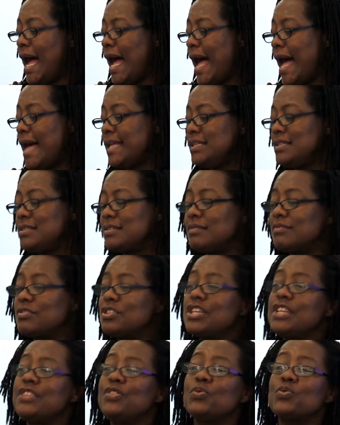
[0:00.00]
And
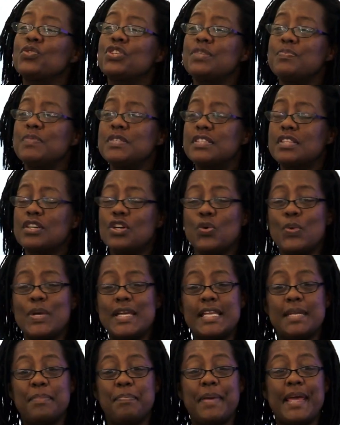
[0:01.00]
she thought she was the
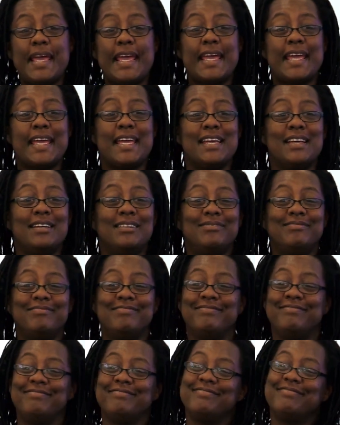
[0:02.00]
queen bee.
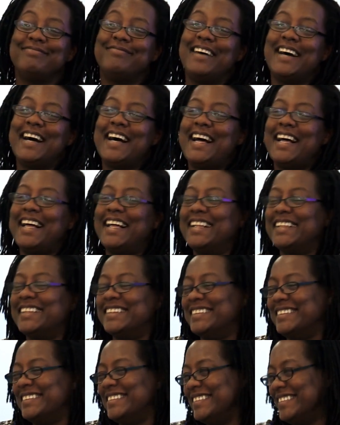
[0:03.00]

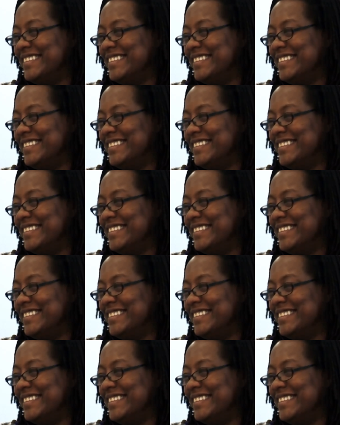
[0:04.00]
Well,